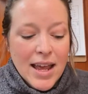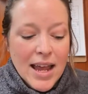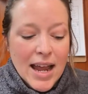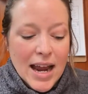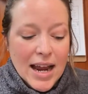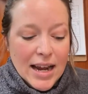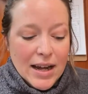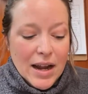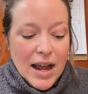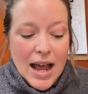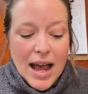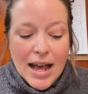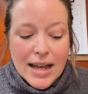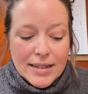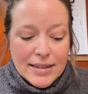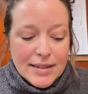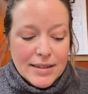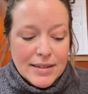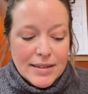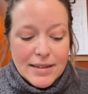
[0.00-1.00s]
And
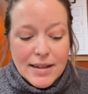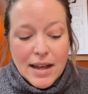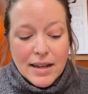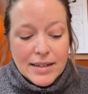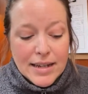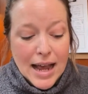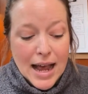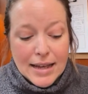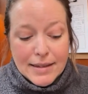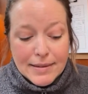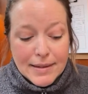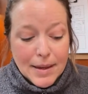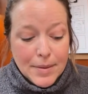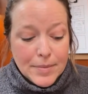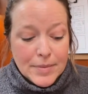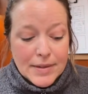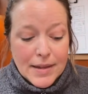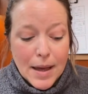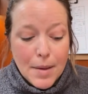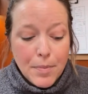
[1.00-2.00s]
as a task
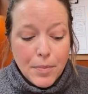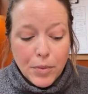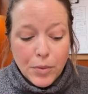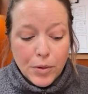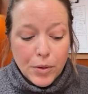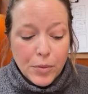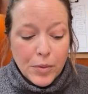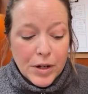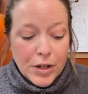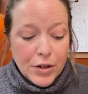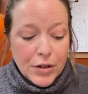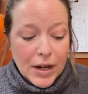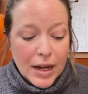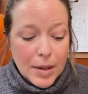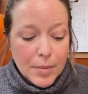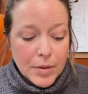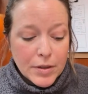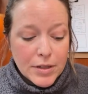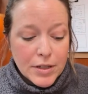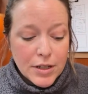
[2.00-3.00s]
comes up, or when you're
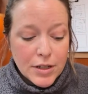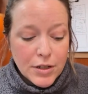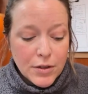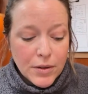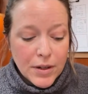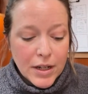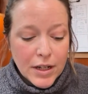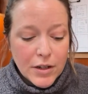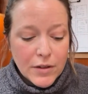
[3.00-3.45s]
able to do it, you